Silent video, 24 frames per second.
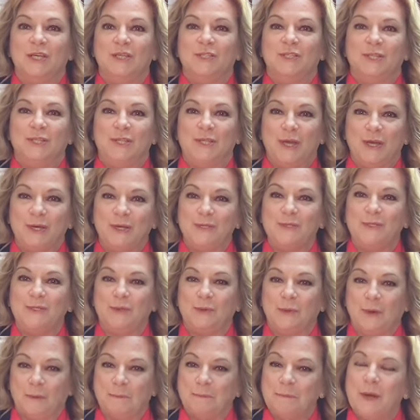to those
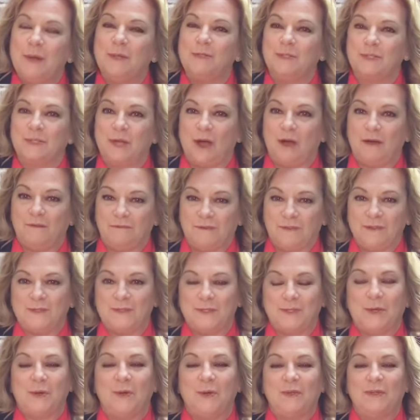who are most often
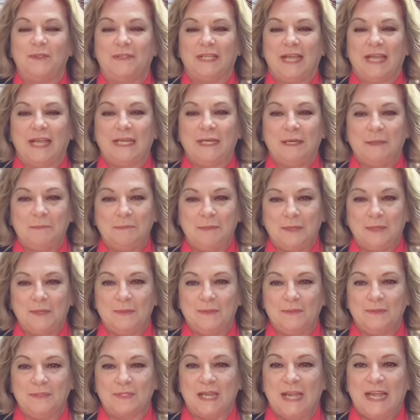sold and
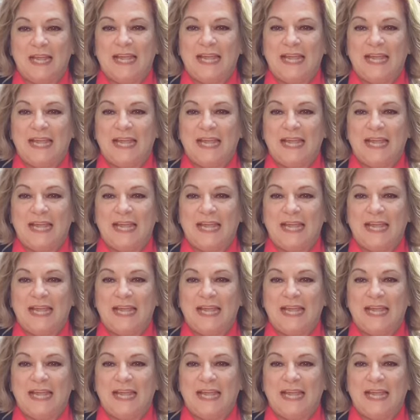abused